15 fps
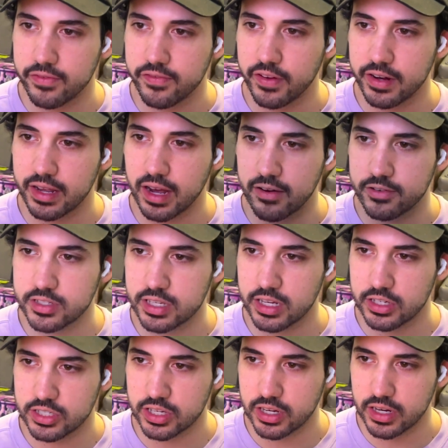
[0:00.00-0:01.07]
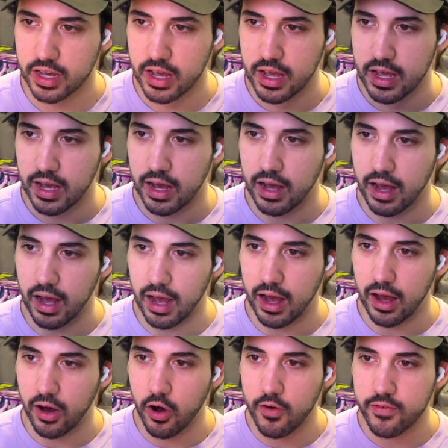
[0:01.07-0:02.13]
fun conversation.
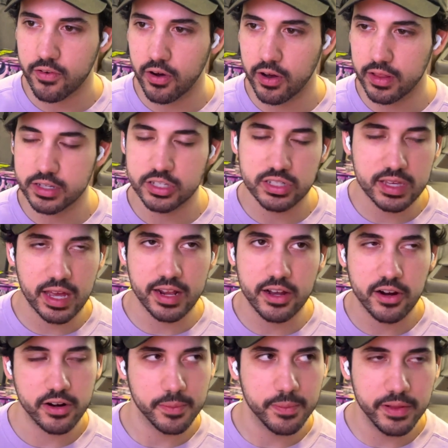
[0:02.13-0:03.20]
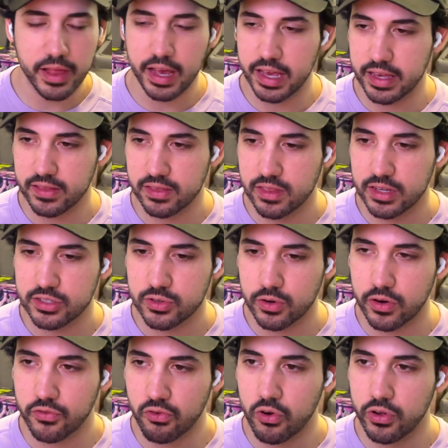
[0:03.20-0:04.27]
Overall, like just getting her to play this
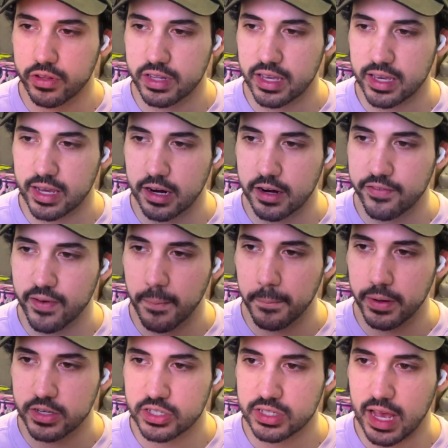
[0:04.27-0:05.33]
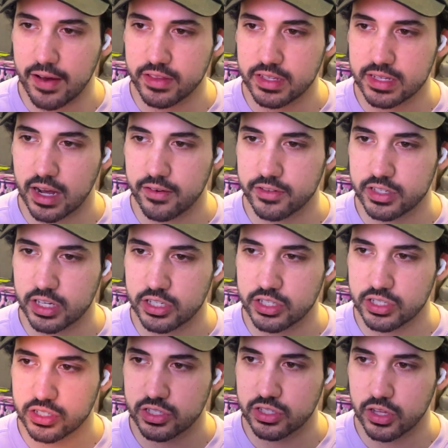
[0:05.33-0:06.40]
sort of role and take care of him, but just have these
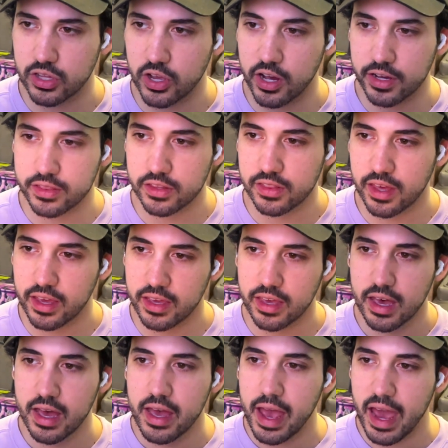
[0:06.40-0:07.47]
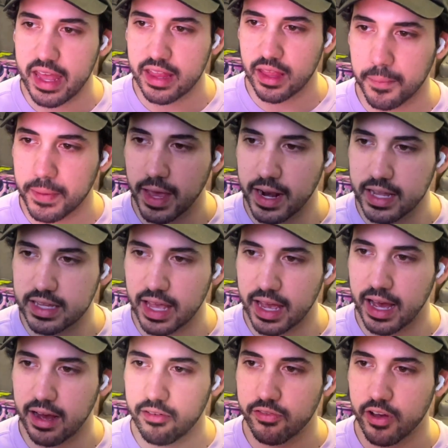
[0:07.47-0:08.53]
conversations and the talk that they end getting to
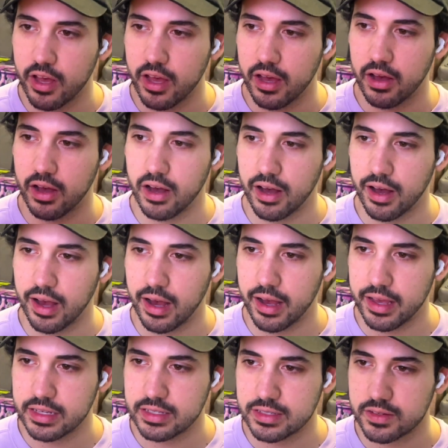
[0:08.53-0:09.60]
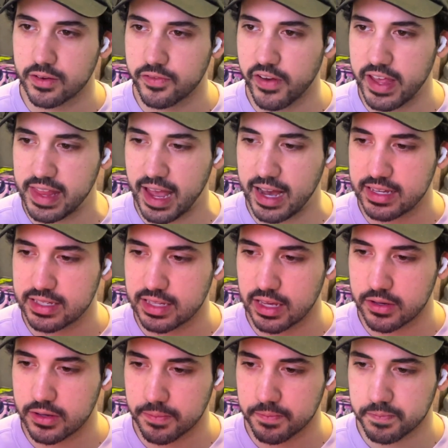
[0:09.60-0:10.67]
have is
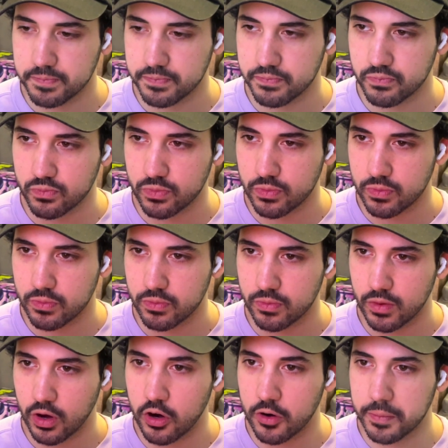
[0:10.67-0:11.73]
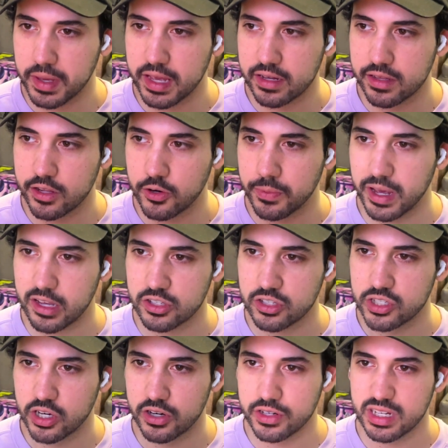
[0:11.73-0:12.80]
fantastic. Her being a little bit
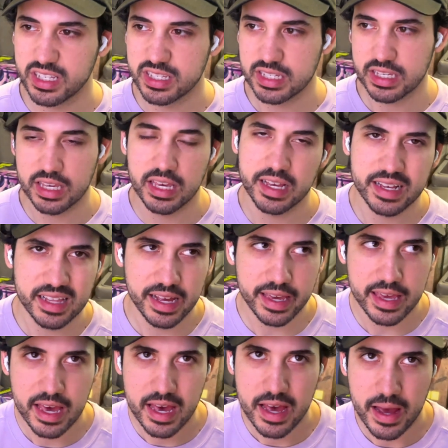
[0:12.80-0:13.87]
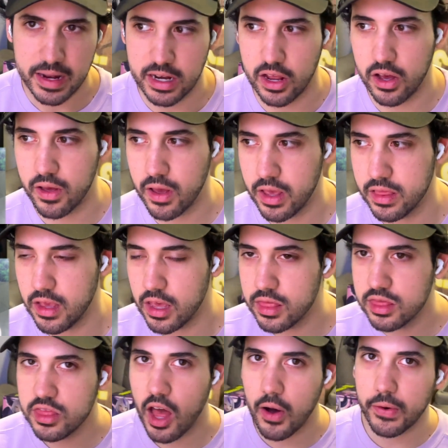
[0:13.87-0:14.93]
concerned and seeing like, and
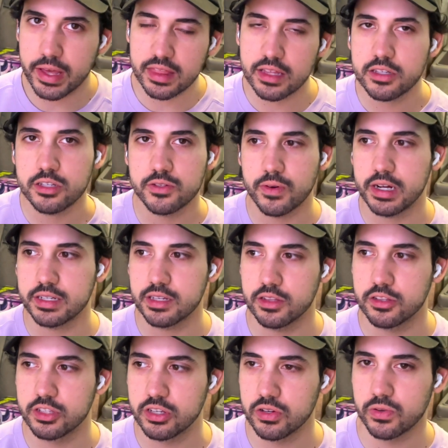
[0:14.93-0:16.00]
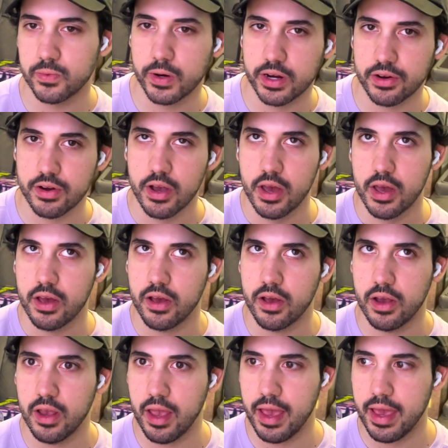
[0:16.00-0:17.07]
knowing, this is what I said too, where
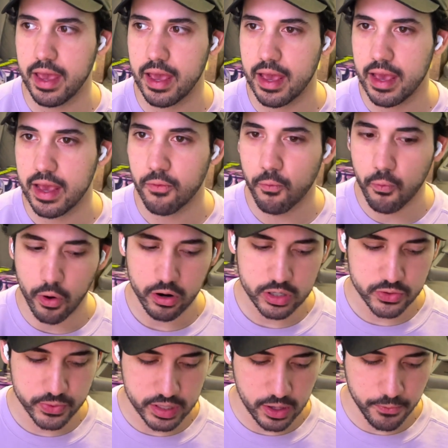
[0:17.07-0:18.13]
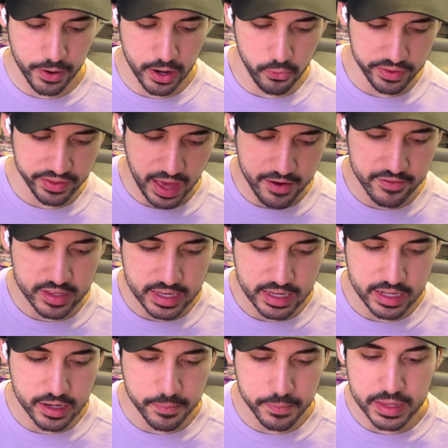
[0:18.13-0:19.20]
it worked really well with having
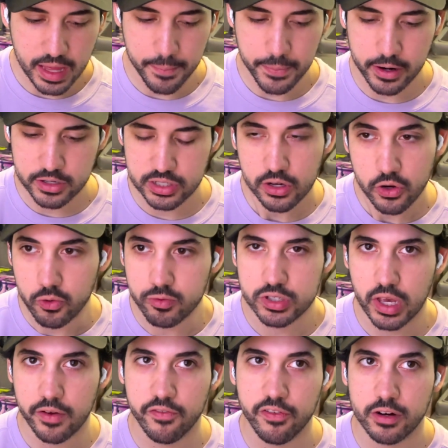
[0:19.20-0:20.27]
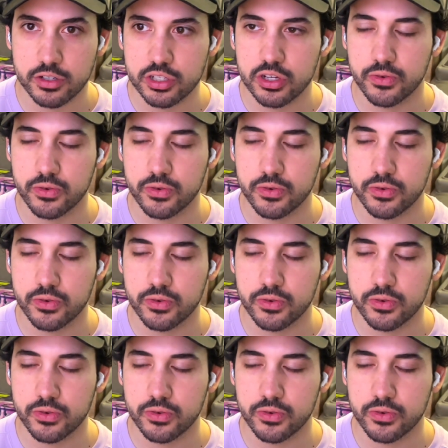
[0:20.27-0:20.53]
Hina be that person who was like first to